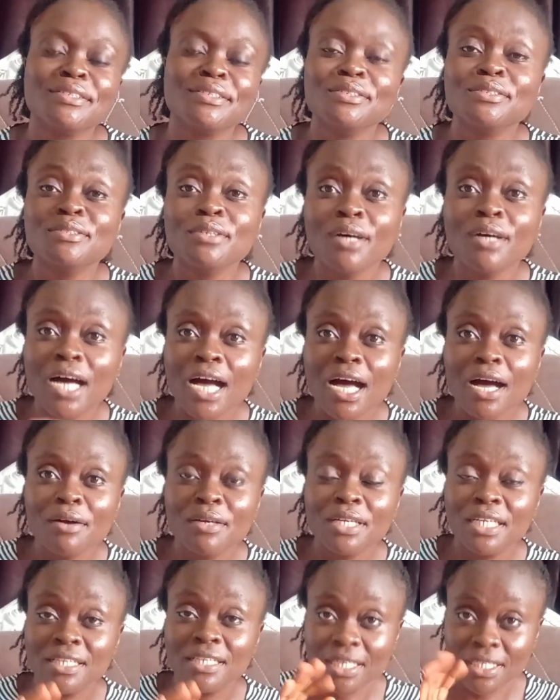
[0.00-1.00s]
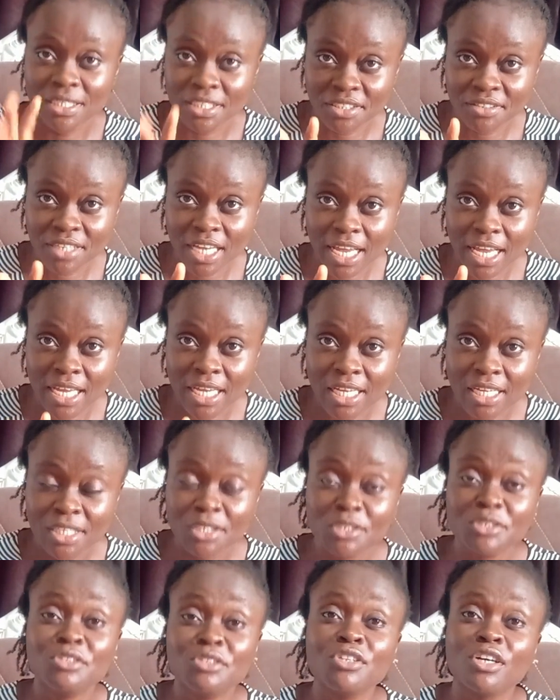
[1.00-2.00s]
You know how in
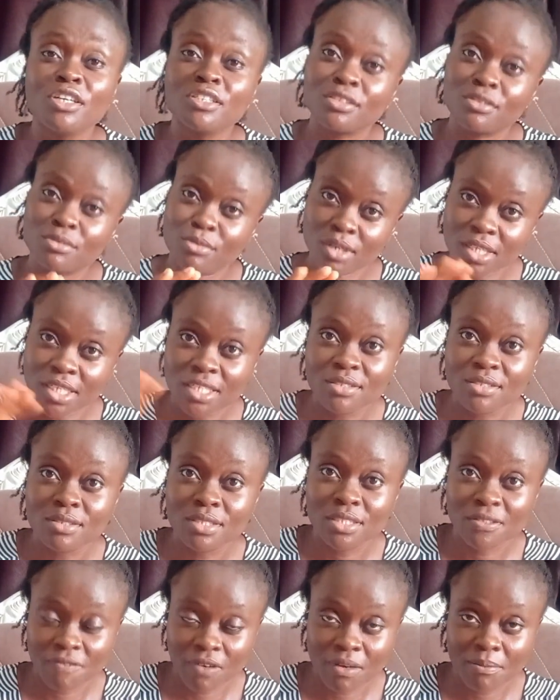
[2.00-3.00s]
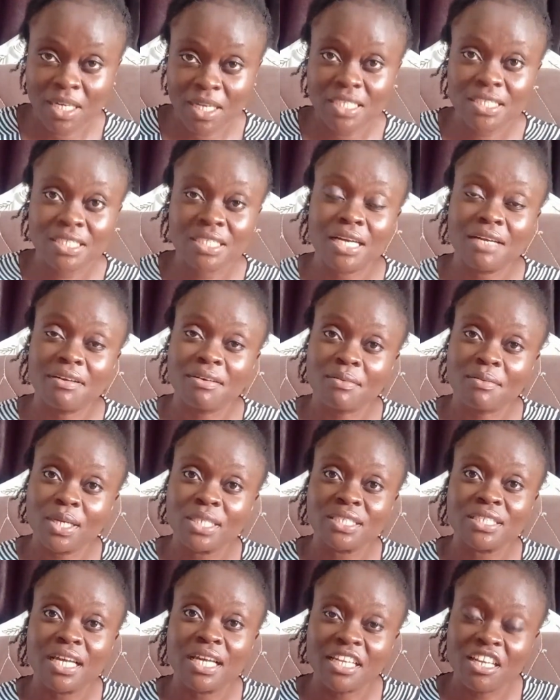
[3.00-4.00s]
Nigeria, you just walk into the pharmacy and
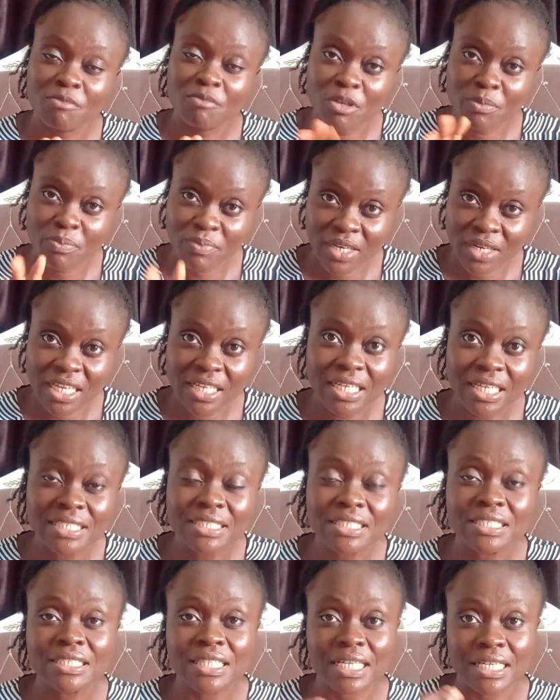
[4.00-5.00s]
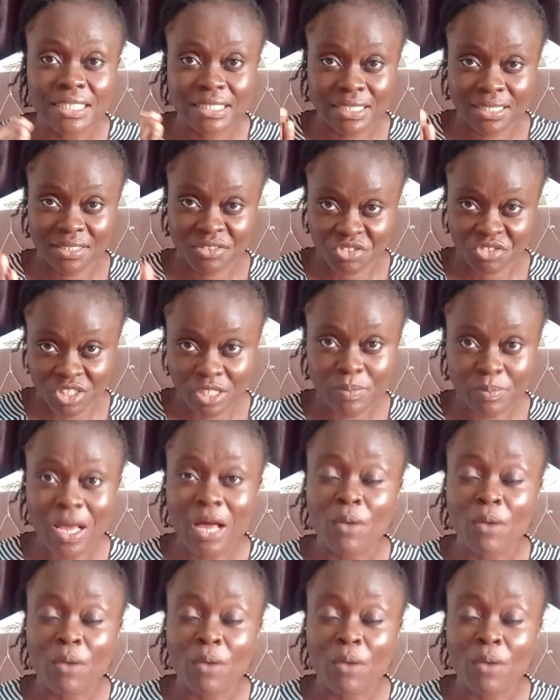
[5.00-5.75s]
request that give me pregnancy test strip.